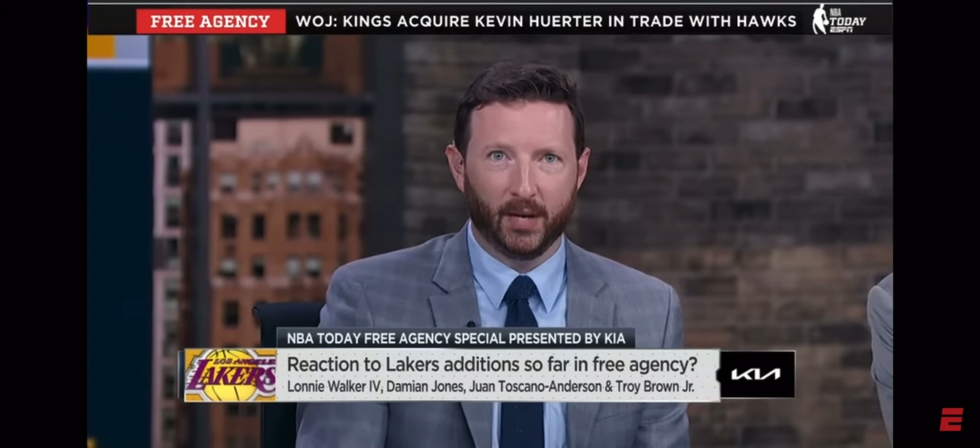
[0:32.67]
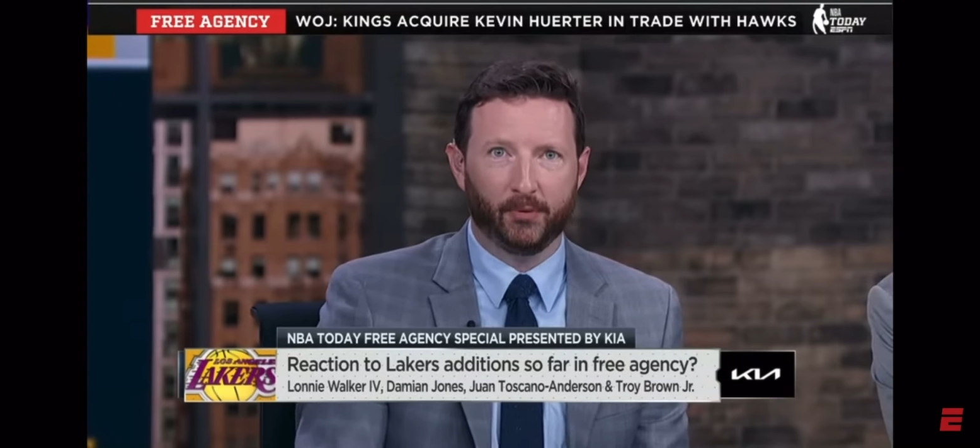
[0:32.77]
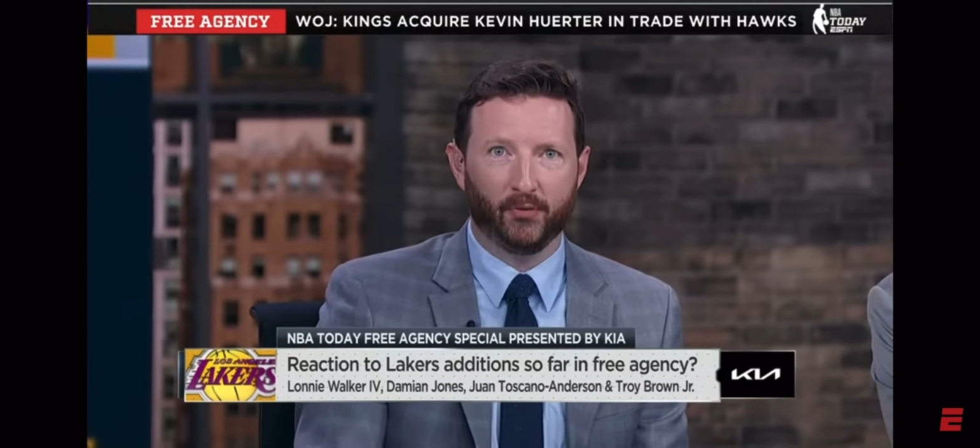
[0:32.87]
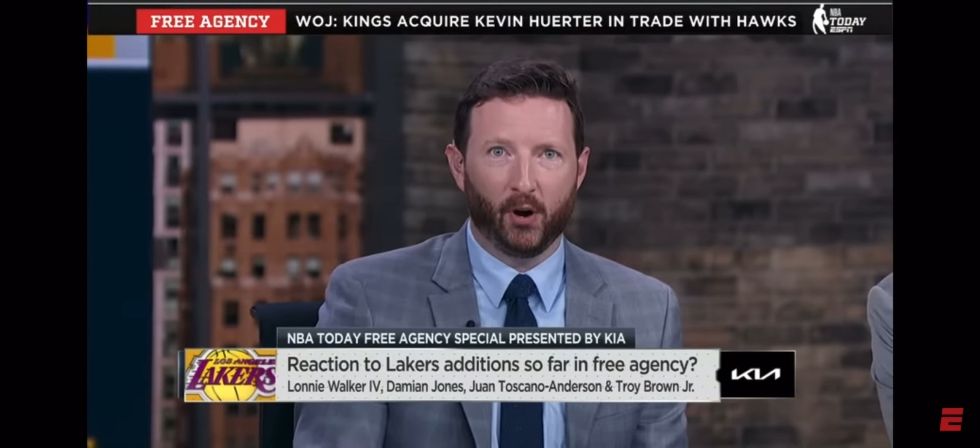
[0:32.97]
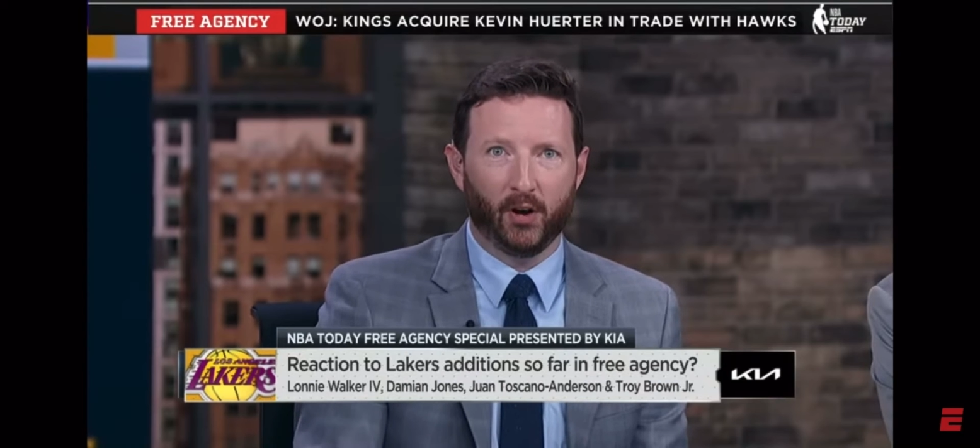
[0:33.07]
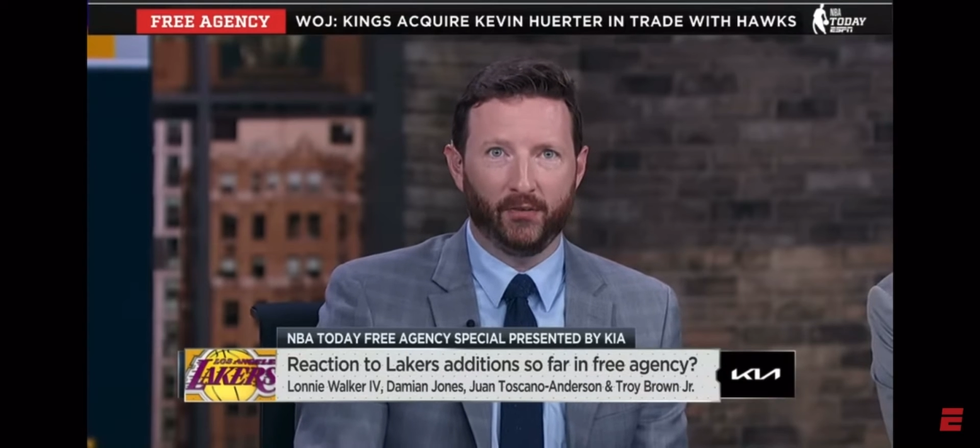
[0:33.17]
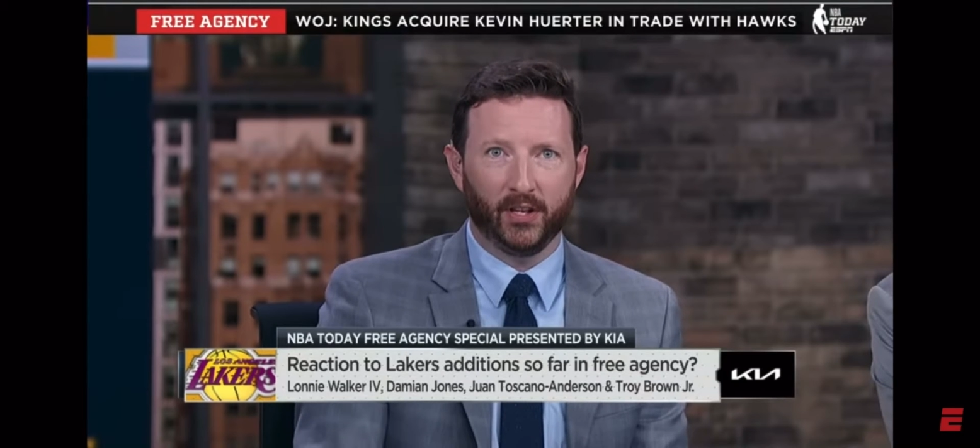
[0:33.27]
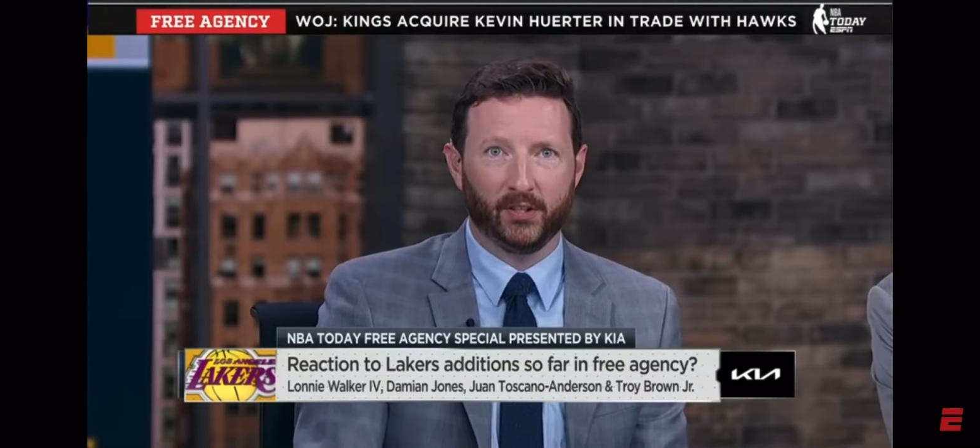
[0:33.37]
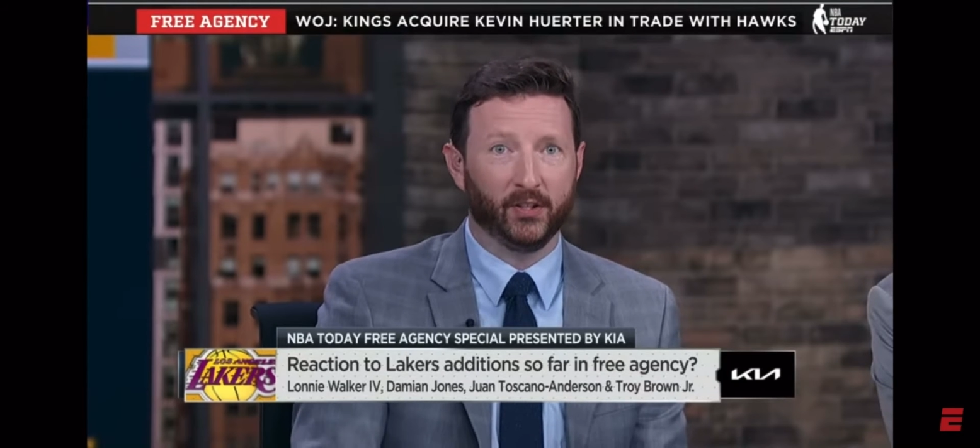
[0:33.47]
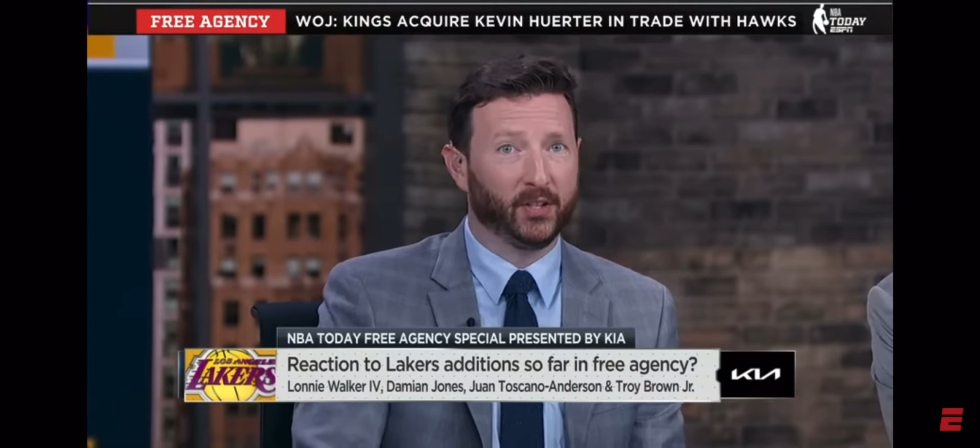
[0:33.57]
types of
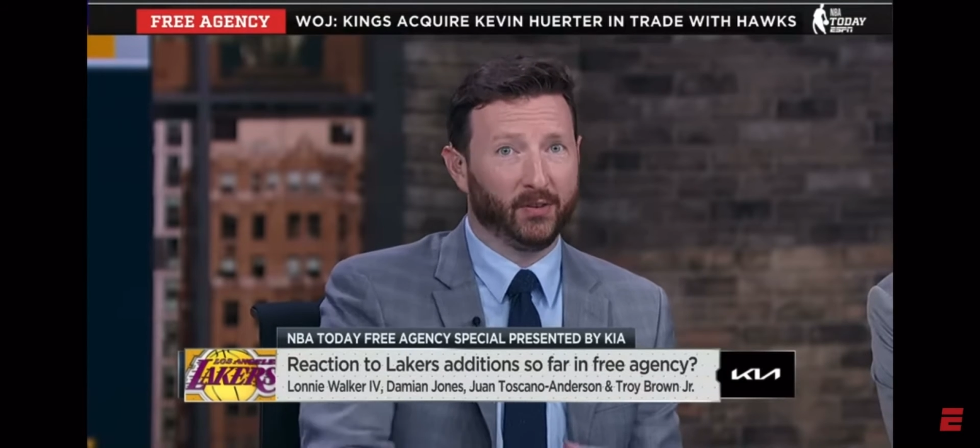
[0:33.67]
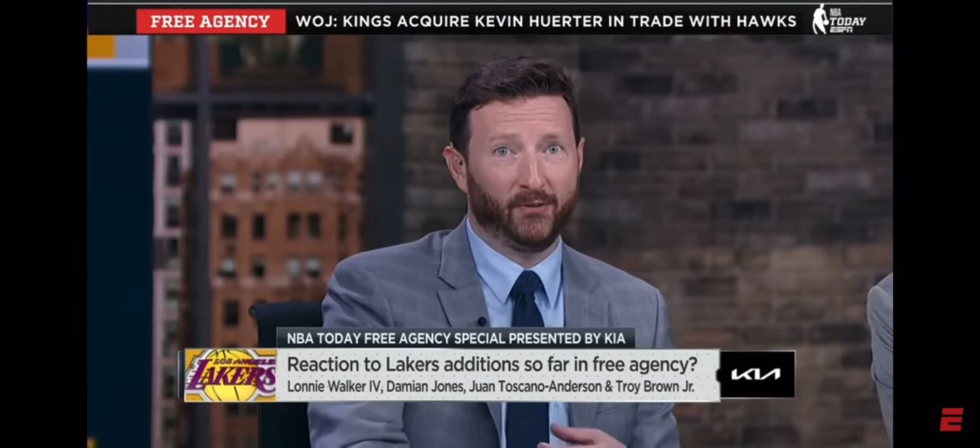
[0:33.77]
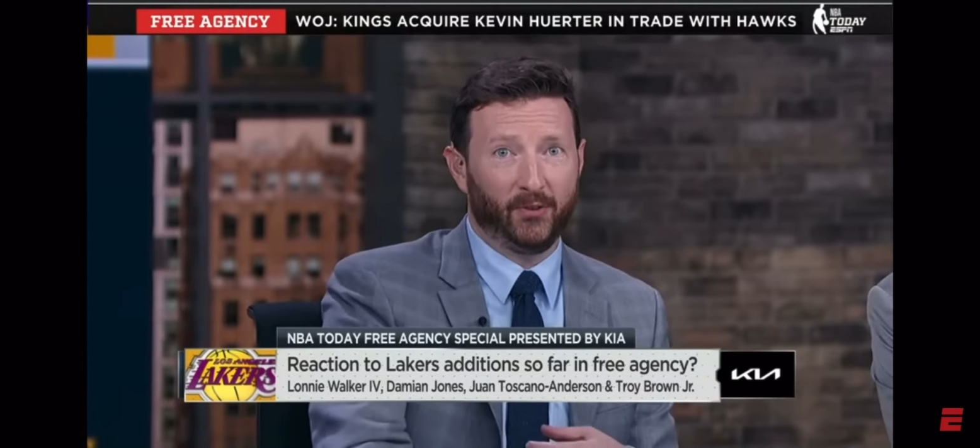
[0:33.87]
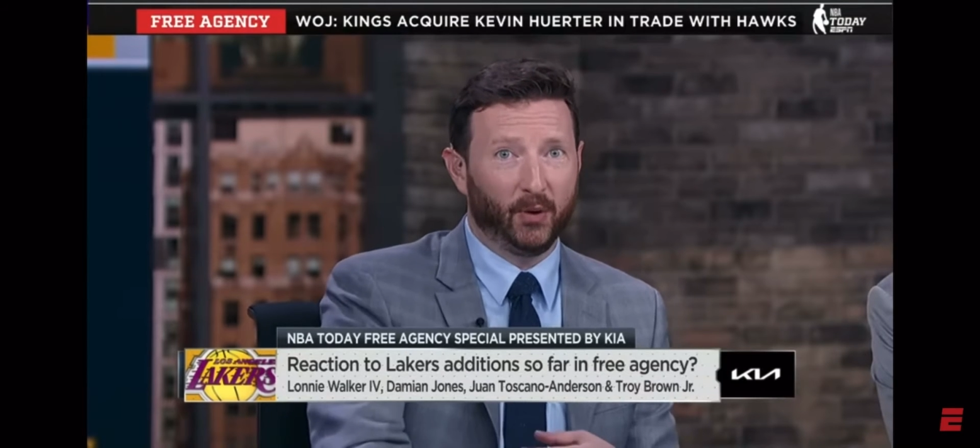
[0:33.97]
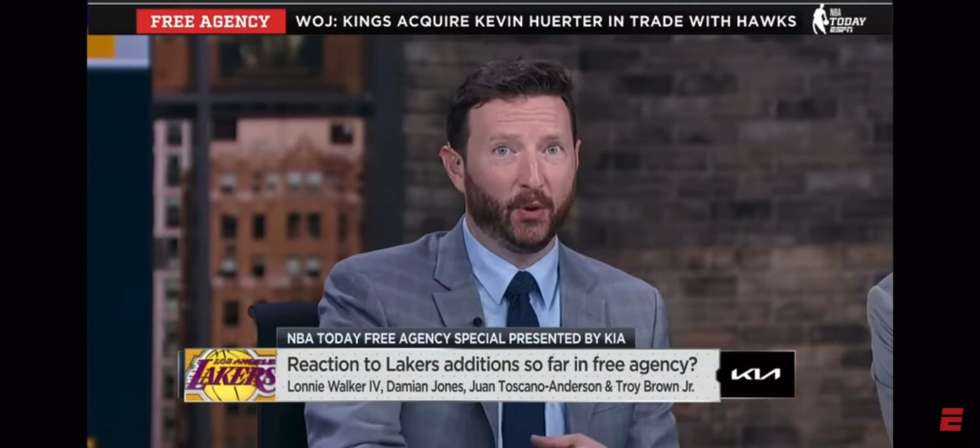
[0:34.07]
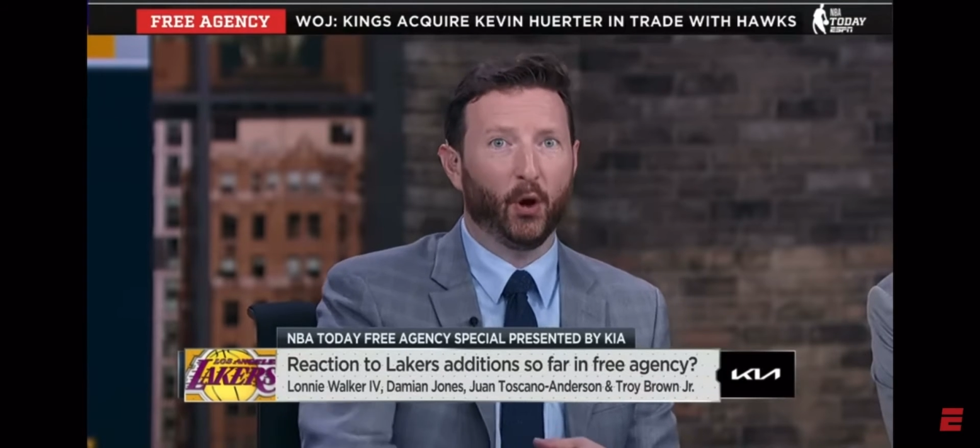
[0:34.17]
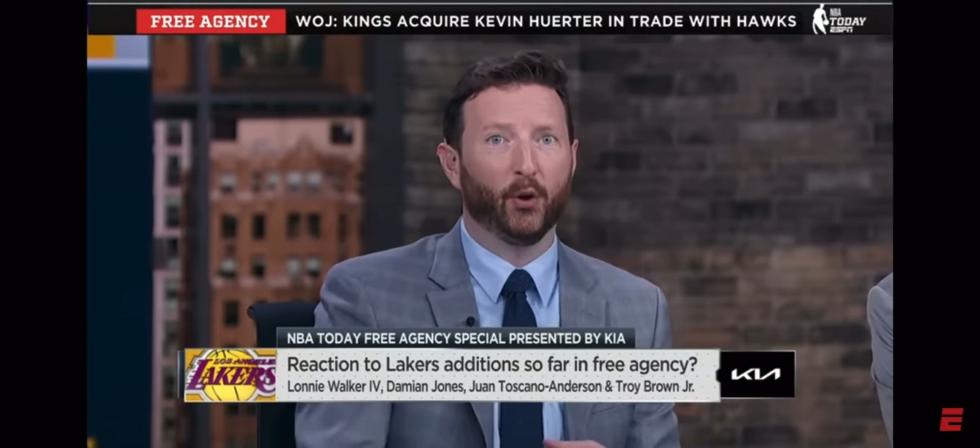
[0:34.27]
offenses, can fit with